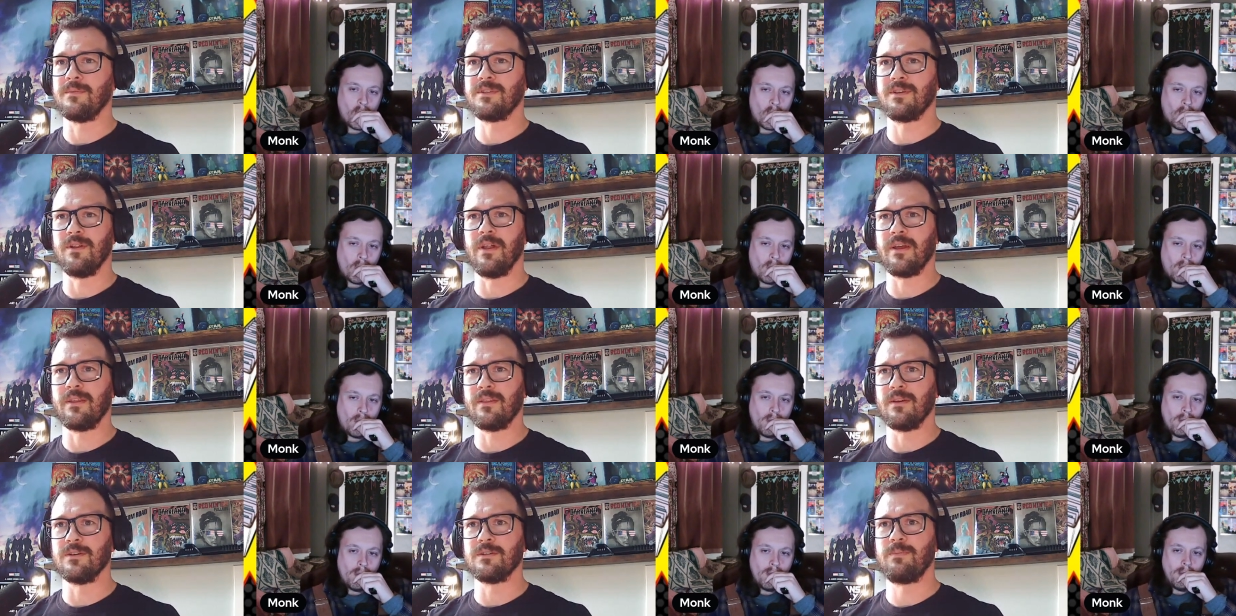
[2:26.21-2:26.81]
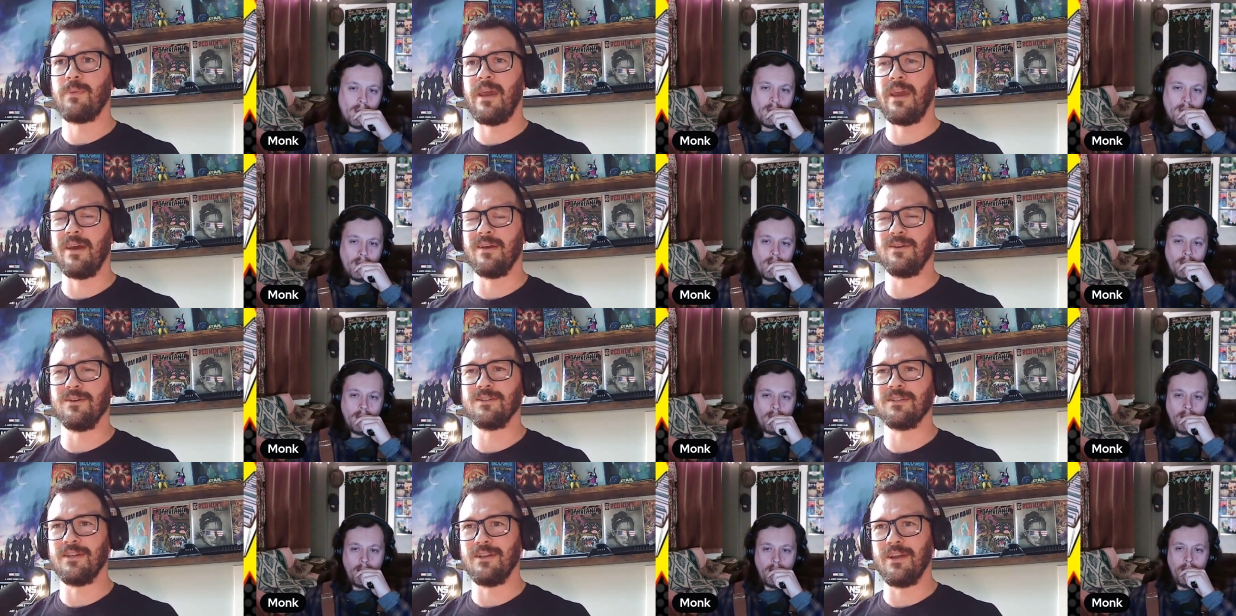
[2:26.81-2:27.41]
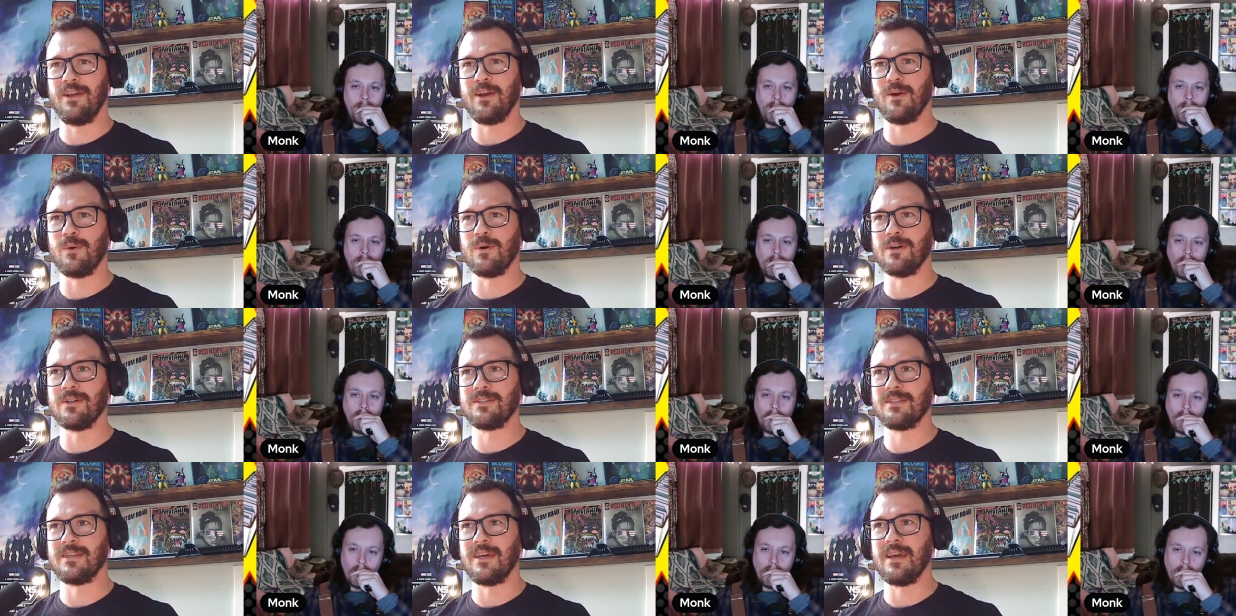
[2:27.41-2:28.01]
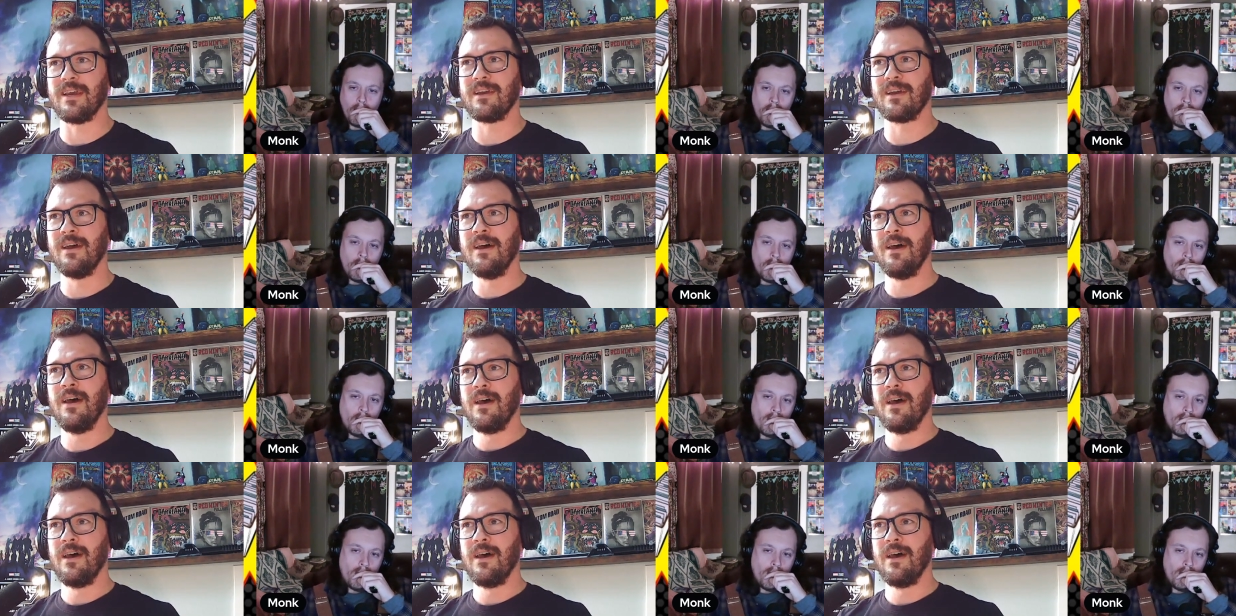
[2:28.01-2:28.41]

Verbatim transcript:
Speaker 1: So like there's panels in here where it's like